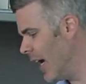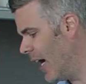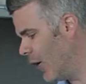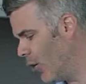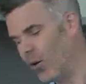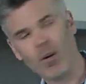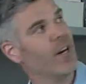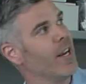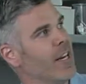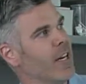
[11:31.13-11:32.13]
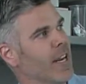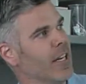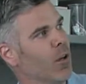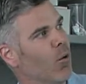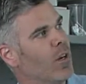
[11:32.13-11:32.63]
or
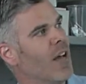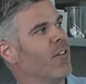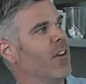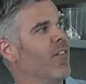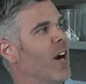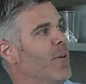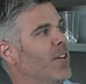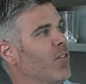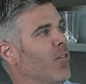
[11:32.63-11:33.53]
a lower level environmental